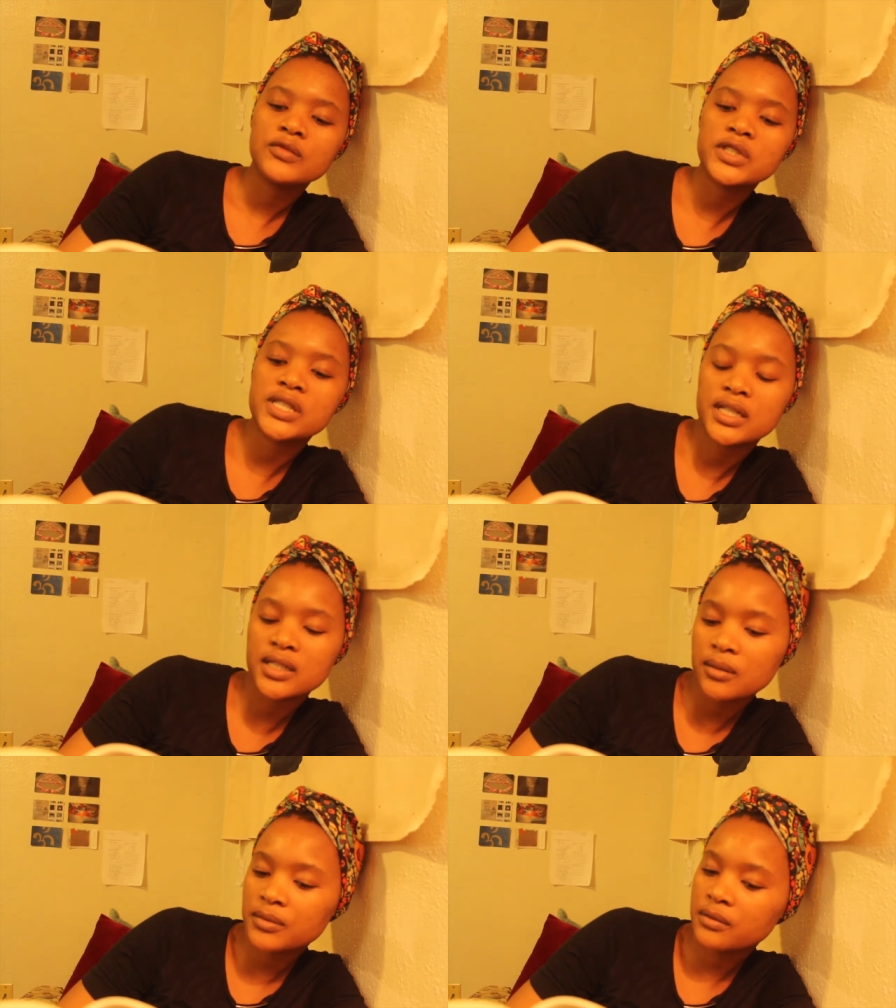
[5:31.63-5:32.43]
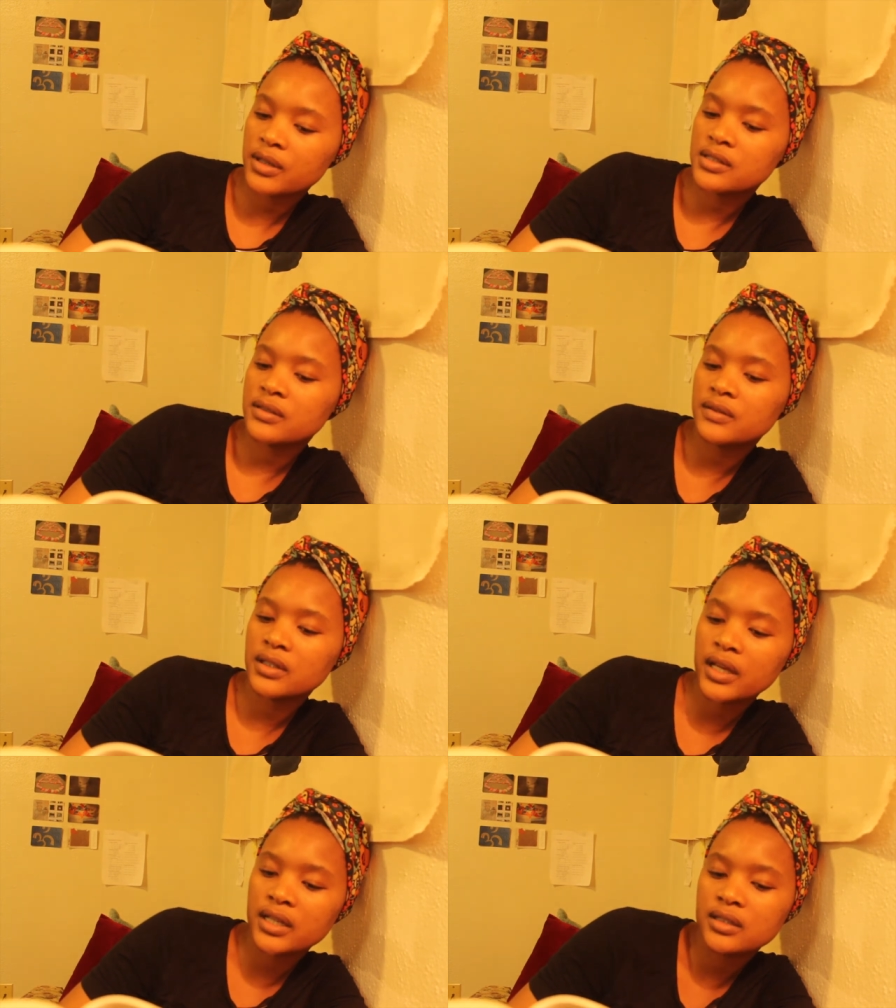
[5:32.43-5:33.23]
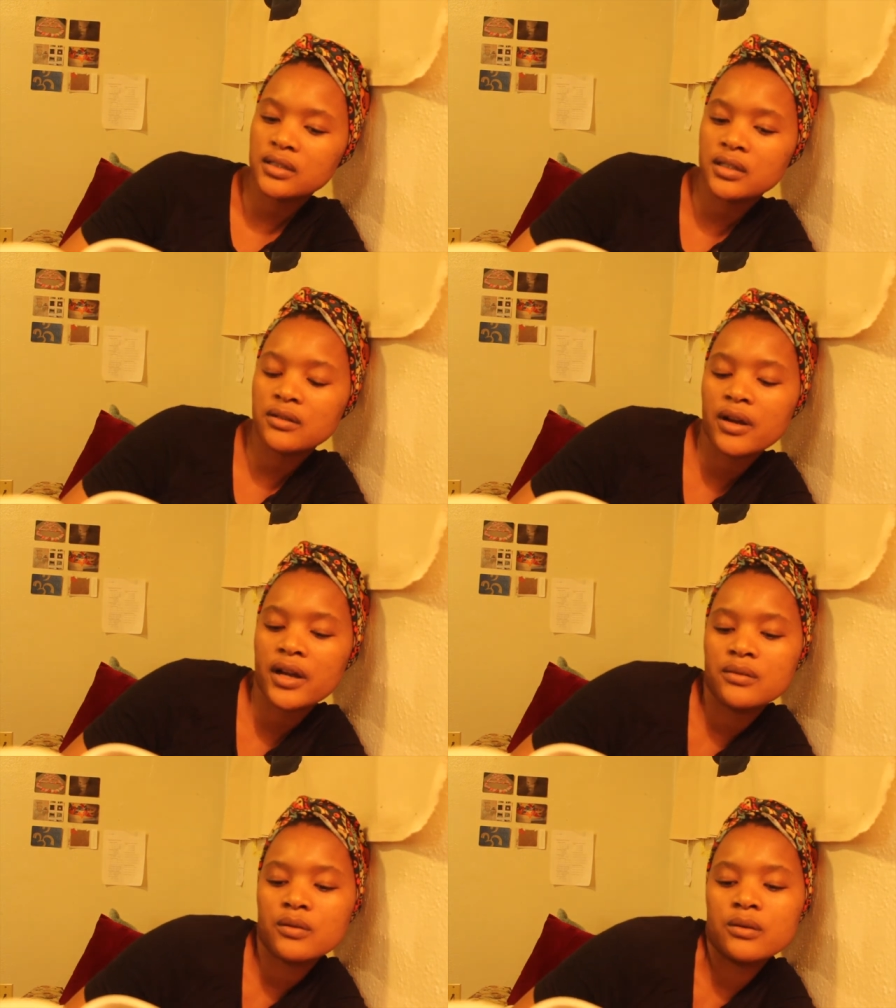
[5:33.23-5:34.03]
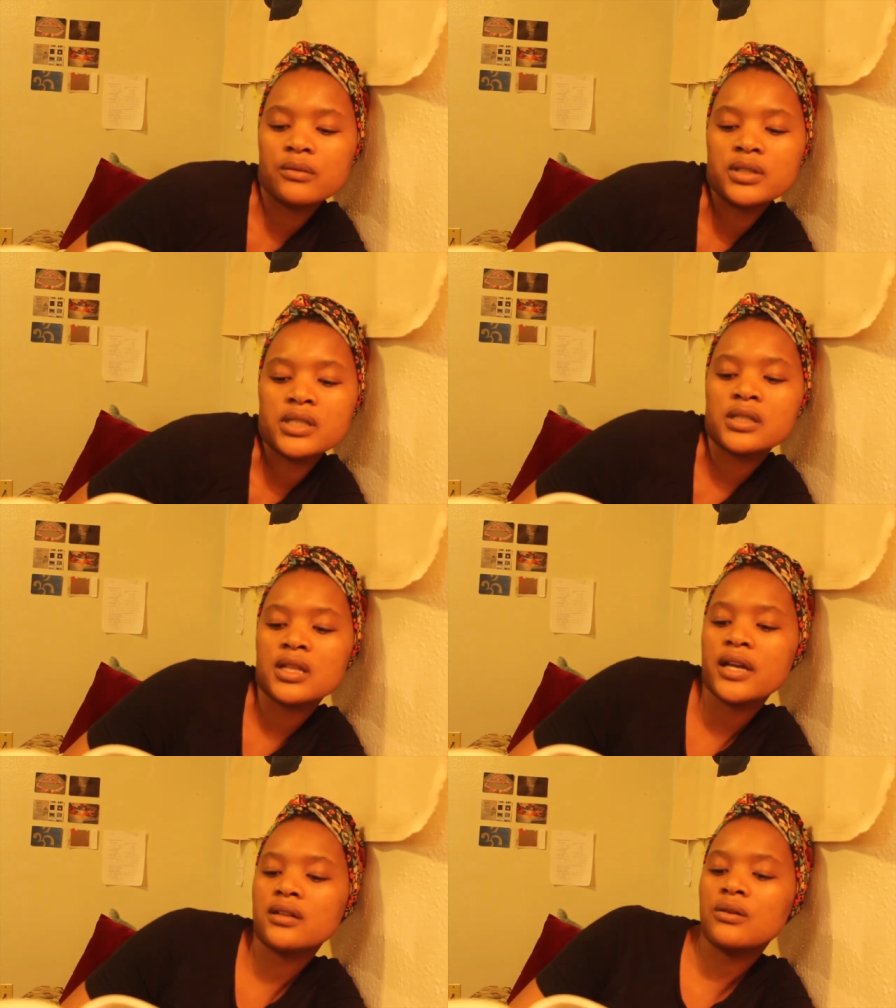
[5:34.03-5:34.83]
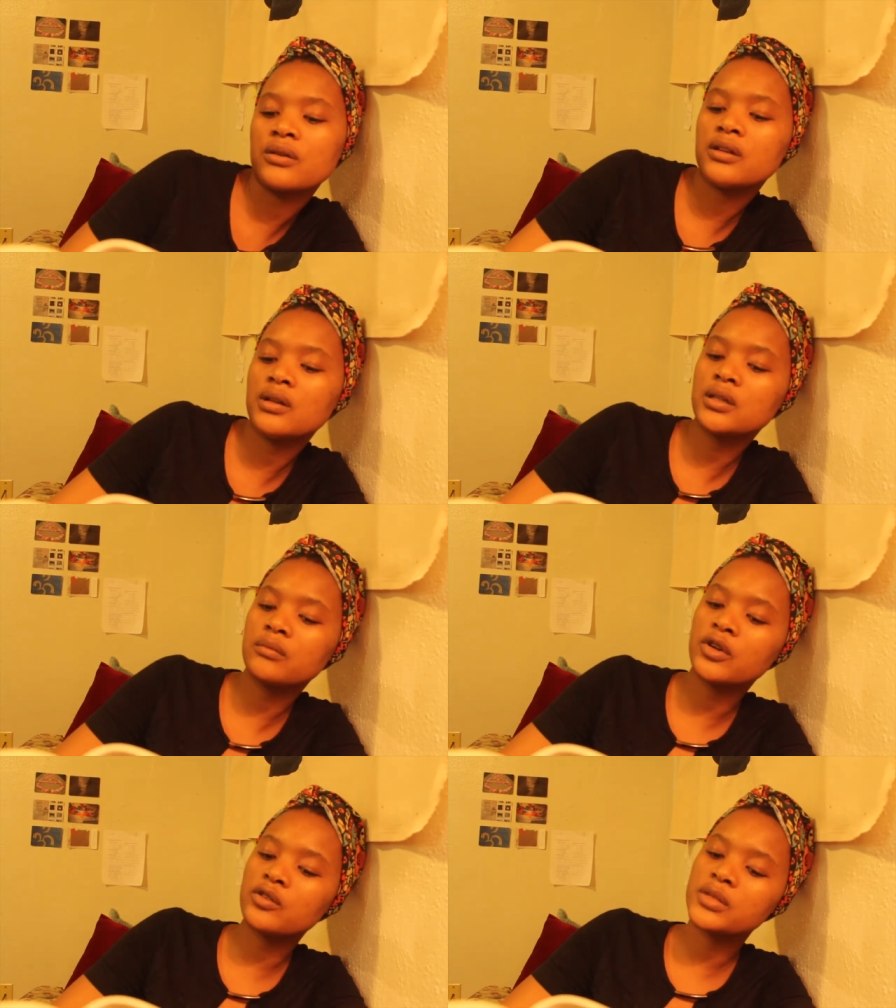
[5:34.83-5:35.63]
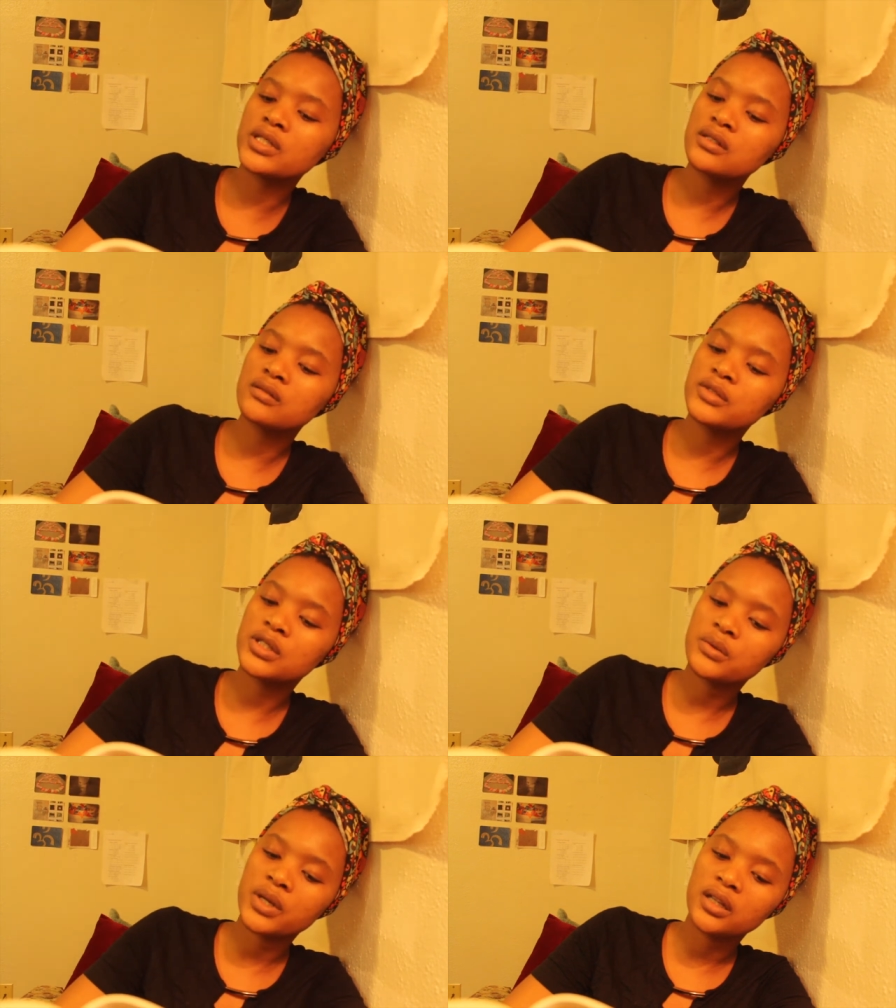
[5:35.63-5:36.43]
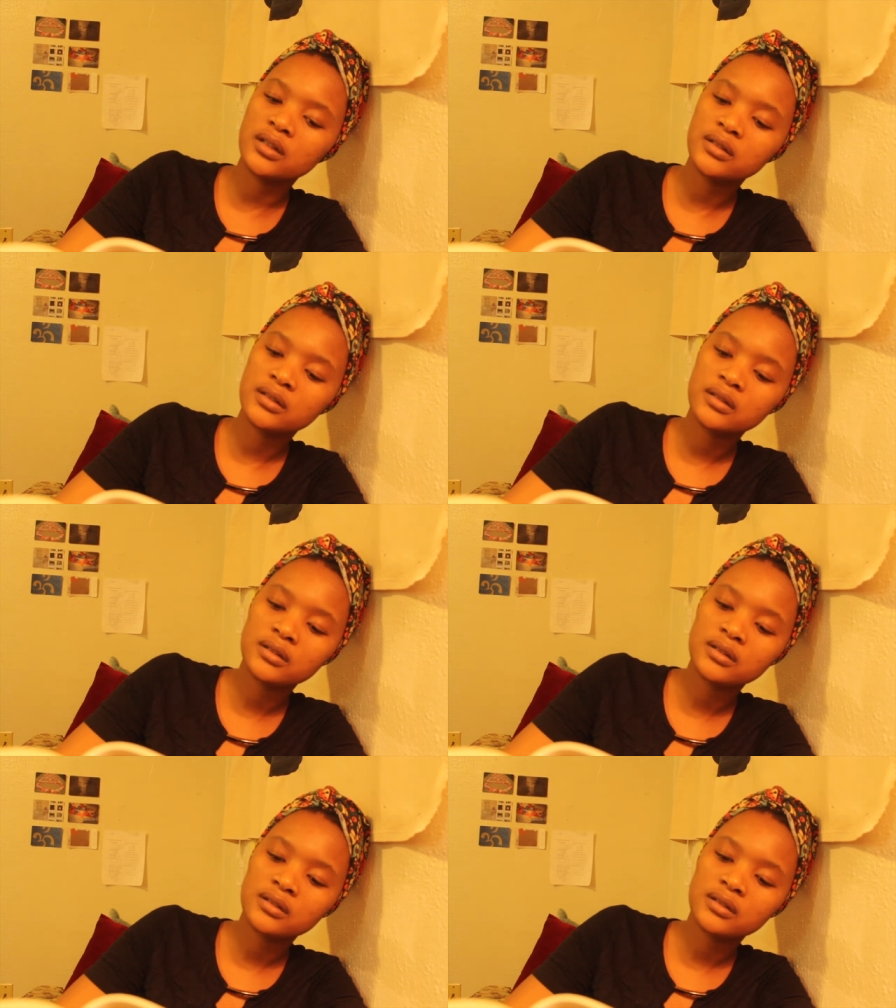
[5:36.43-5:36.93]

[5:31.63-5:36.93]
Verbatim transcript: We sat up the rest of the night, and he cried with only slight coherent moments in between